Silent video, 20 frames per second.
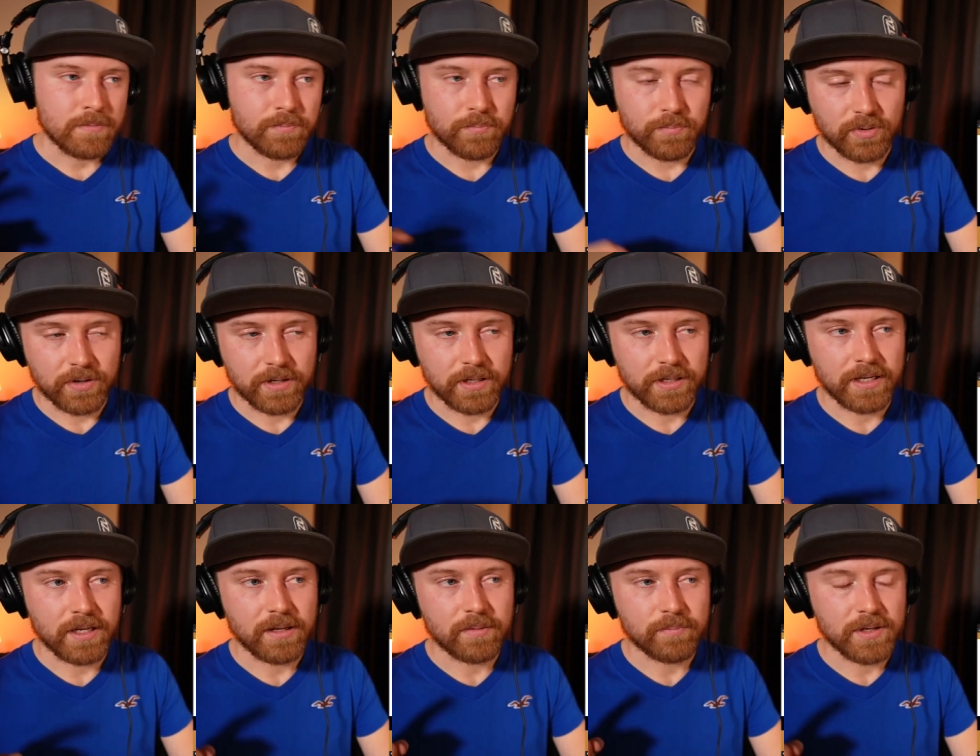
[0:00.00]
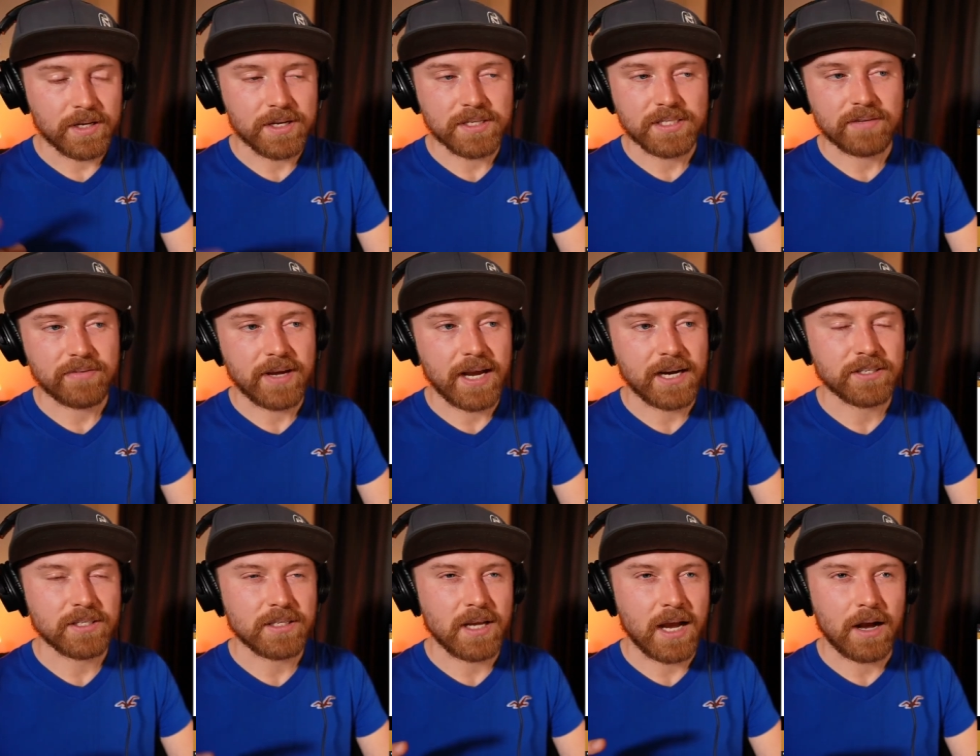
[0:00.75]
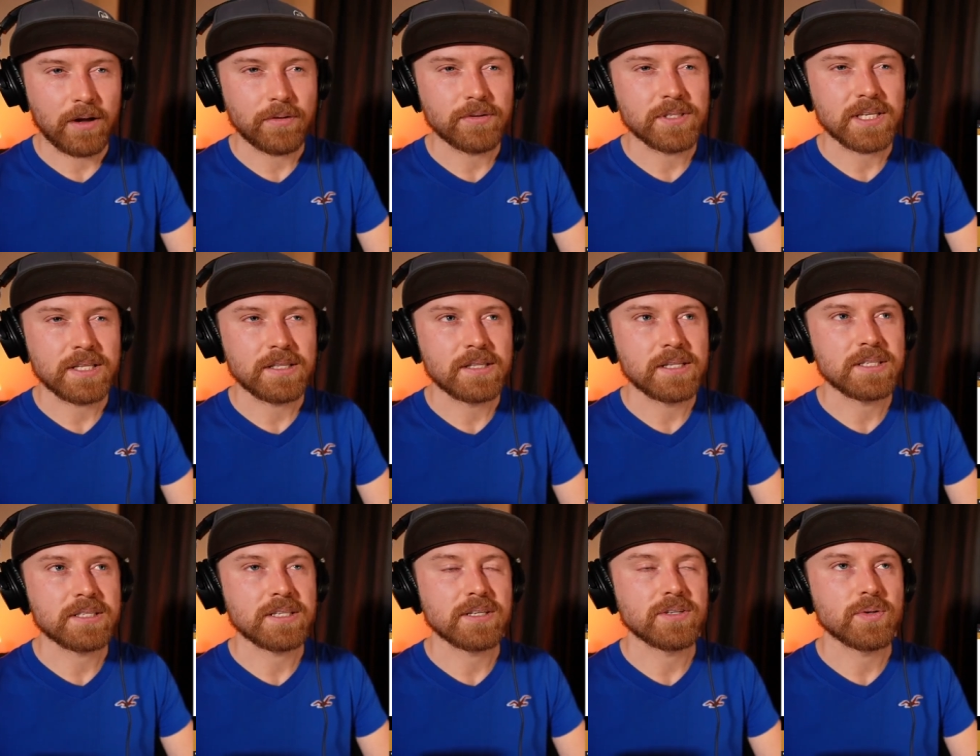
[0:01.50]
Brilliant, because I've actually, I was in
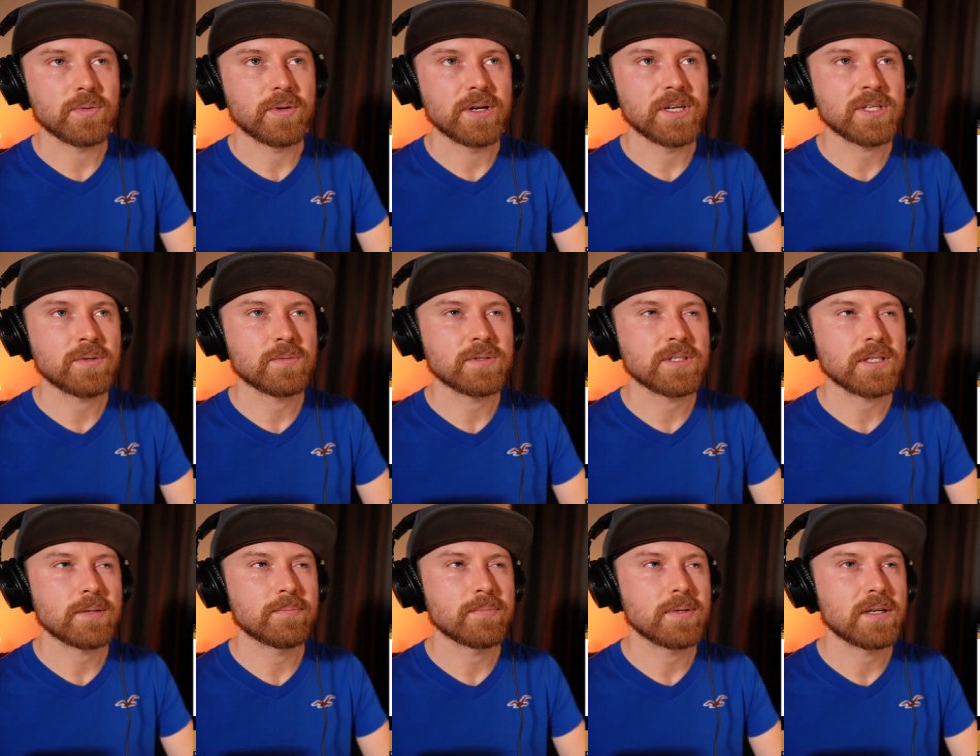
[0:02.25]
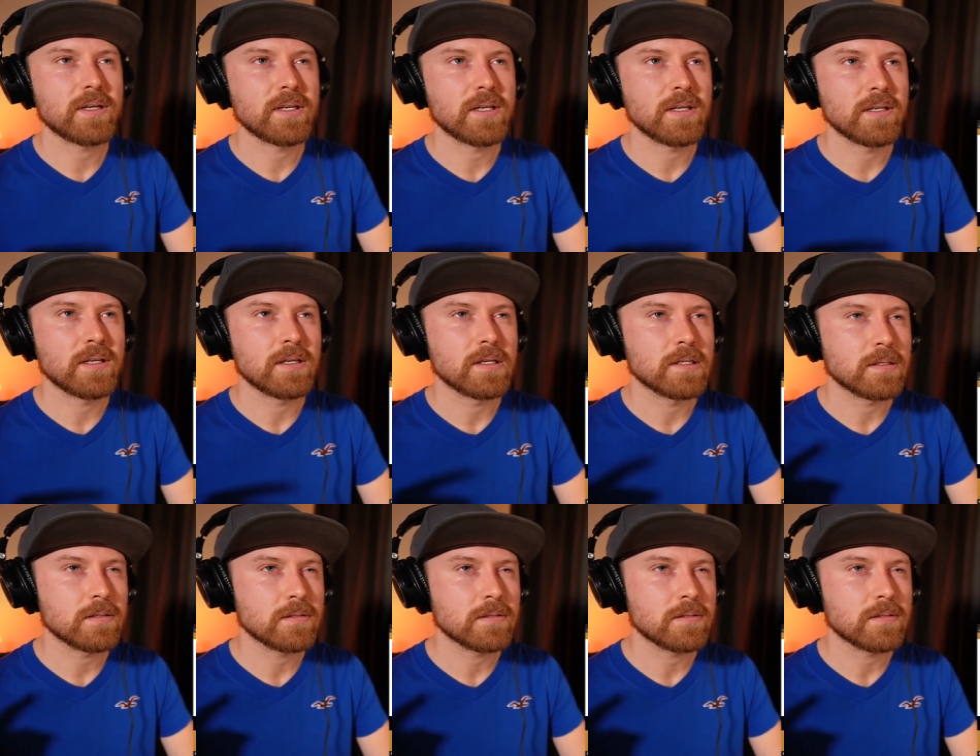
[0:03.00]
this situation with somebody